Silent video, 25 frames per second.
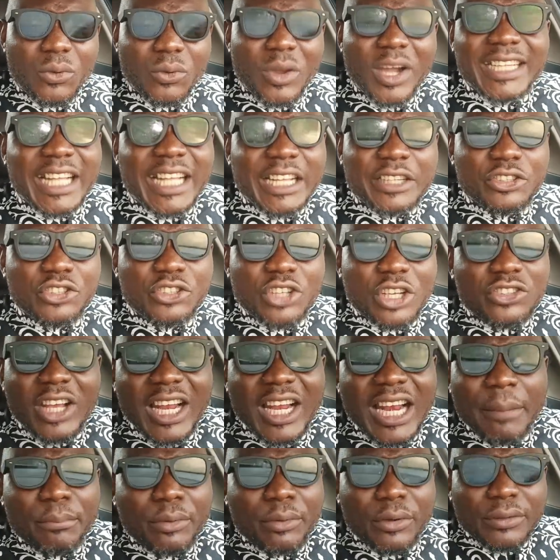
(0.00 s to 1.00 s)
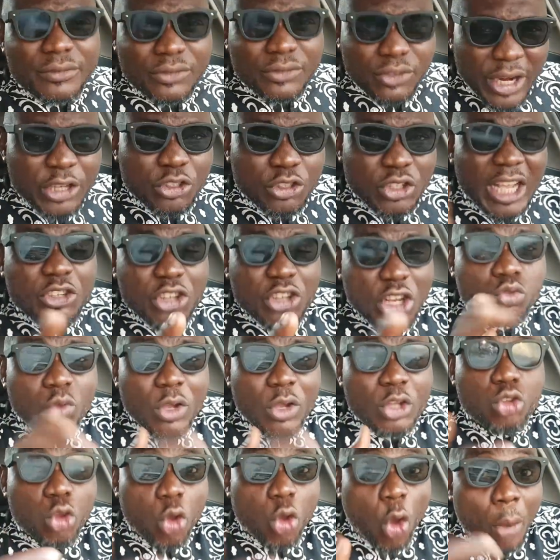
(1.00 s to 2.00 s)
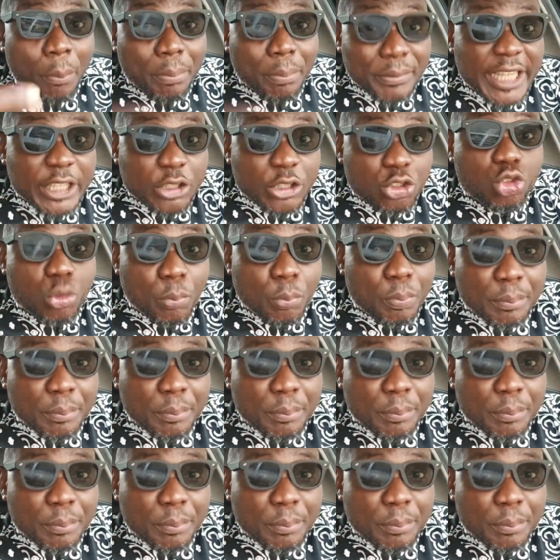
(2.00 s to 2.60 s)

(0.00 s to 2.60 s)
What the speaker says: Well, that is just all I'm trying. I just want to update